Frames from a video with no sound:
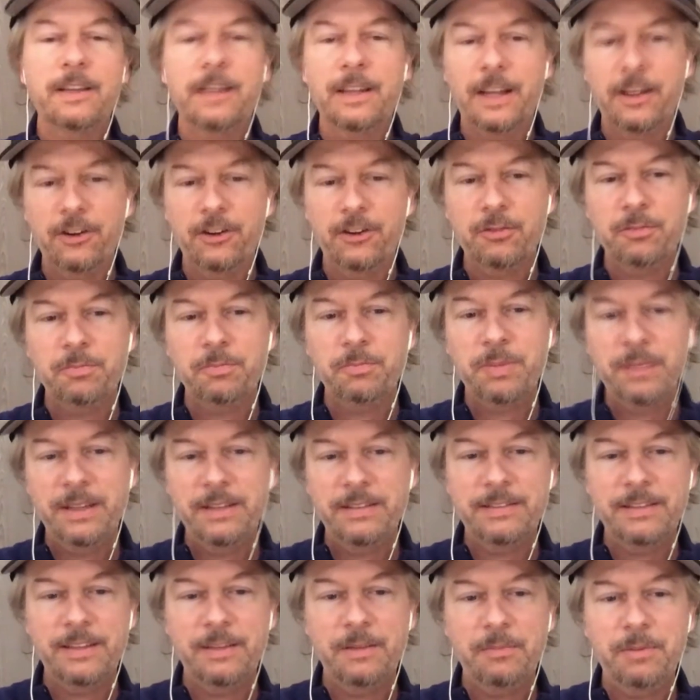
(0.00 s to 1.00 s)
the letters
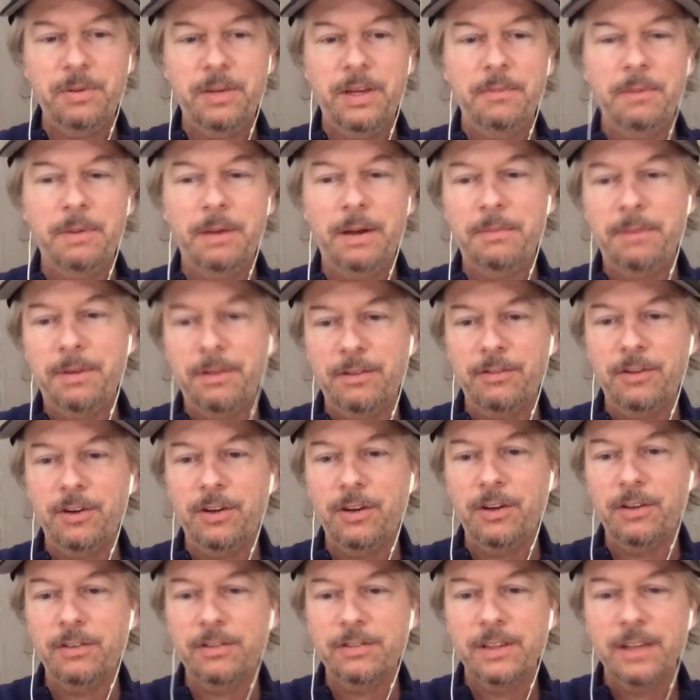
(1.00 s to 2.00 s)
PCP might be
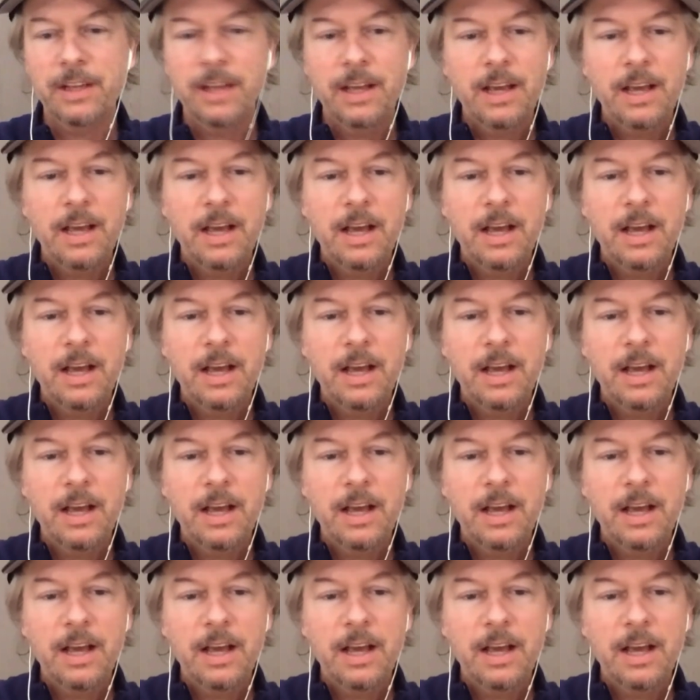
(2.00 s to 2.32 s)
involved.